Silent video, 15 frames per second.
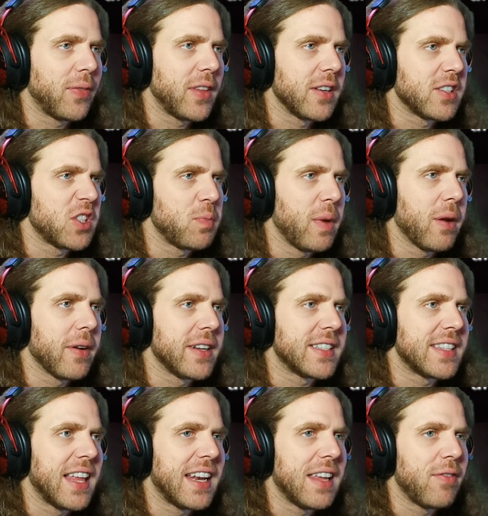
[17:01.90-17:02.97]
their spirits
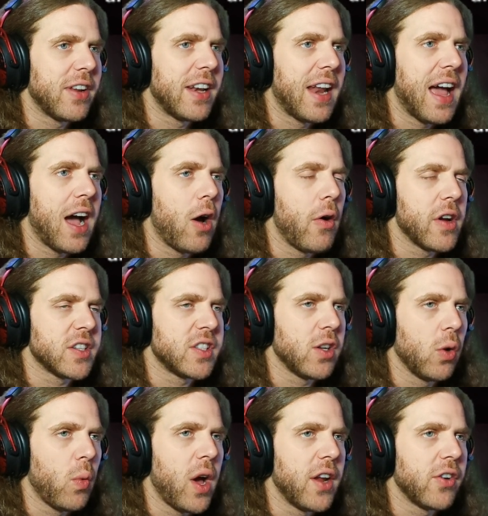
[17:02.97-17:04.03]
that even now are still
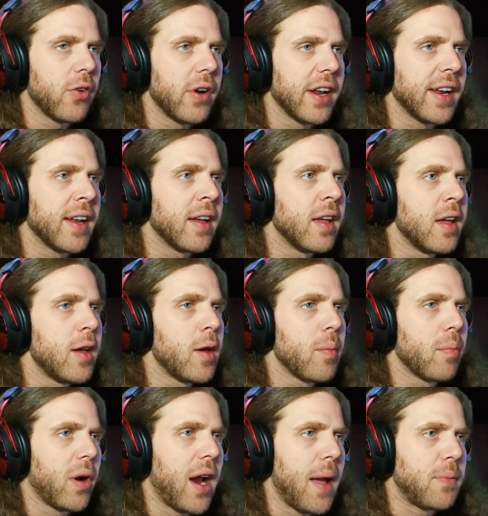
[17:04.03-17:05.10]
wandering.
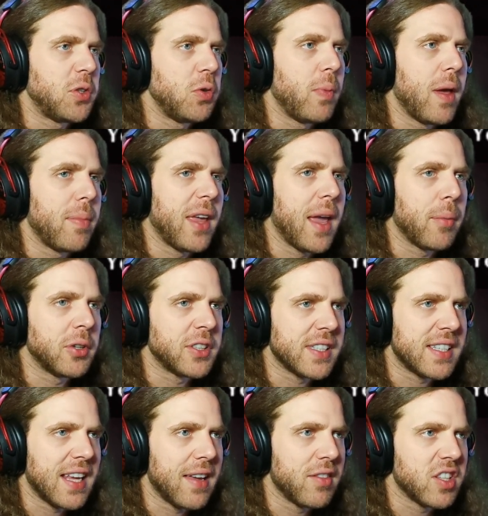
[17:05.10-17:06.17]
Perhaps you may be able to
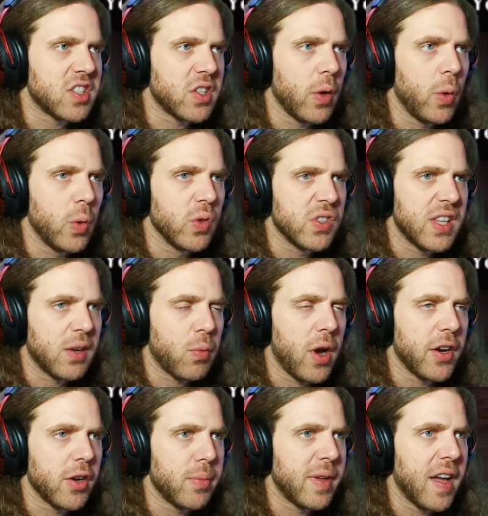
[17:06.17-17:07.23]
save the souls that
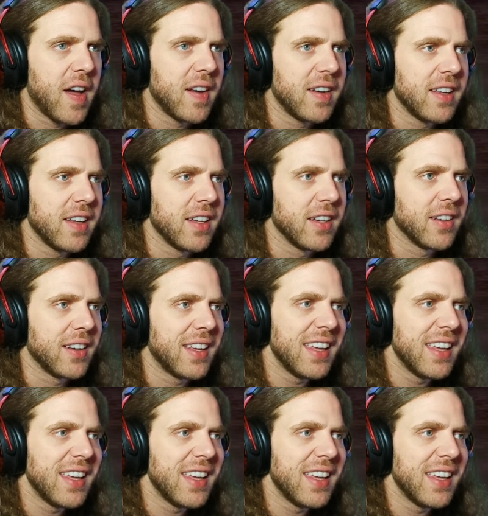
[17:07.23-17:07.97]
wander beyond here.